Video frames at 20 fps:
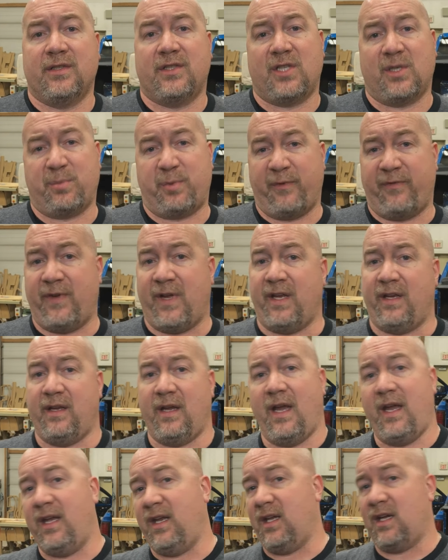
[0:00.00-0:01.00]
to prevent
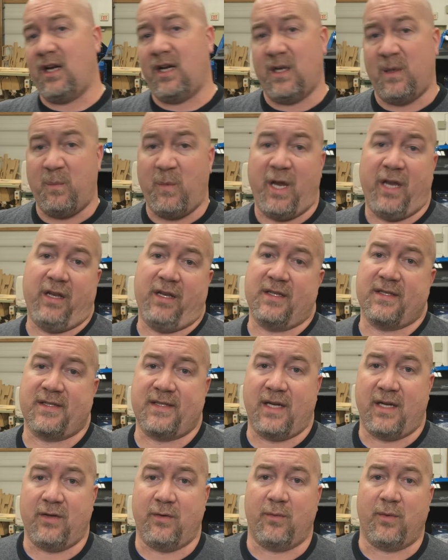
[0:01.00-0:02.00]
any kind of maintenance
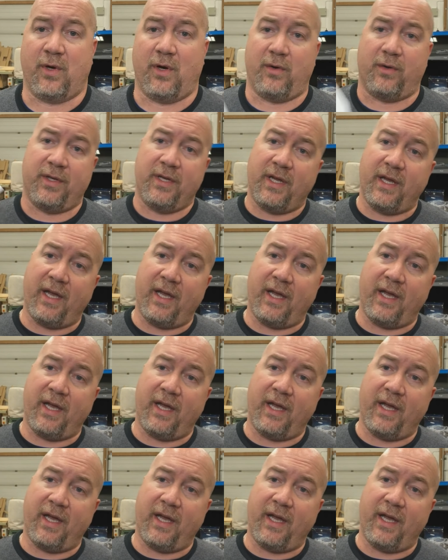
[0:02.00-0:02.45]
down the road.